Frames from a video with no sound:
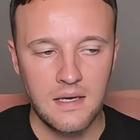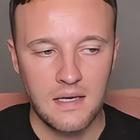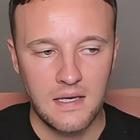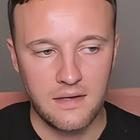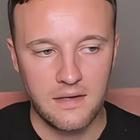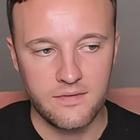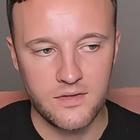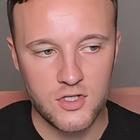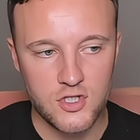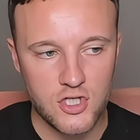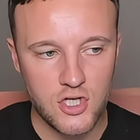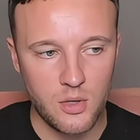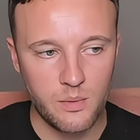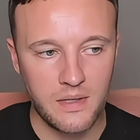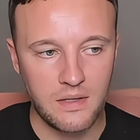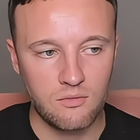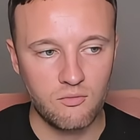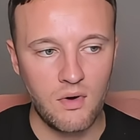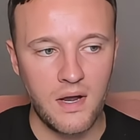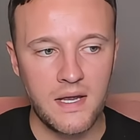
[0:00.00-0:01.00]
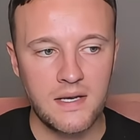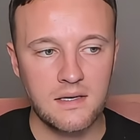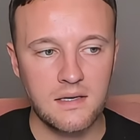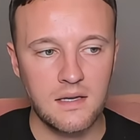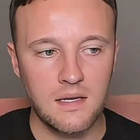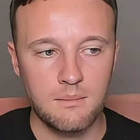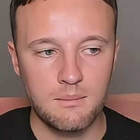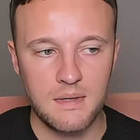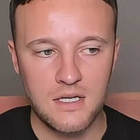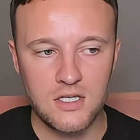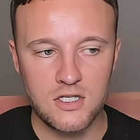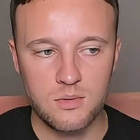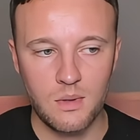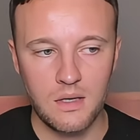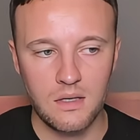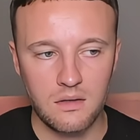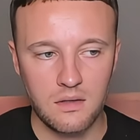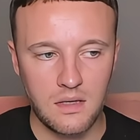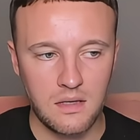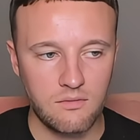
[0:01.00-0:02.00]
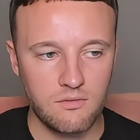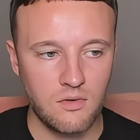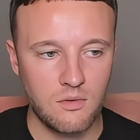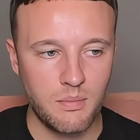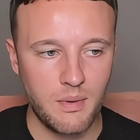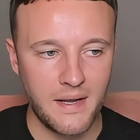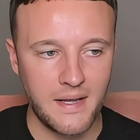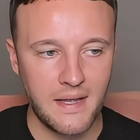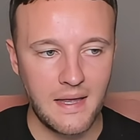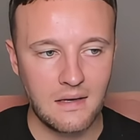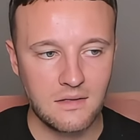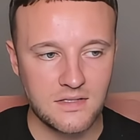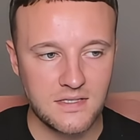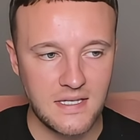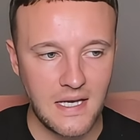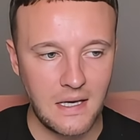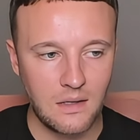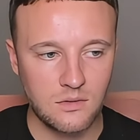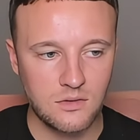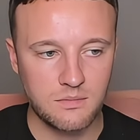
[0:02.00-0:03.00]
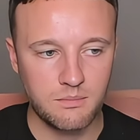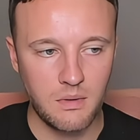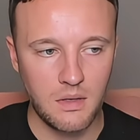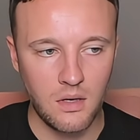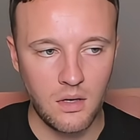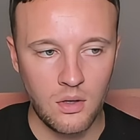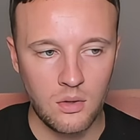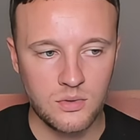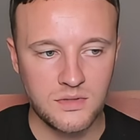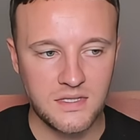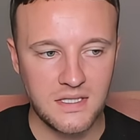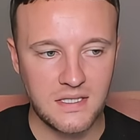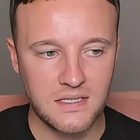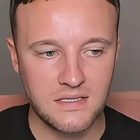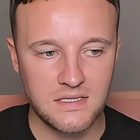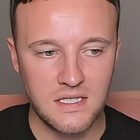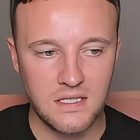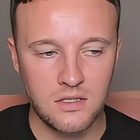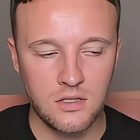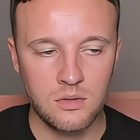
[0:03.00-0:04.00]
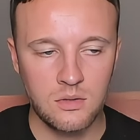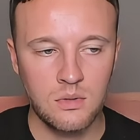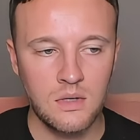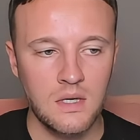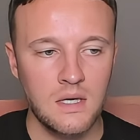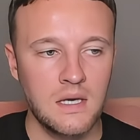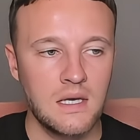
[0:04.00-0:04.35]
If it's showing red, it means you are looking for breakout sales below to continue.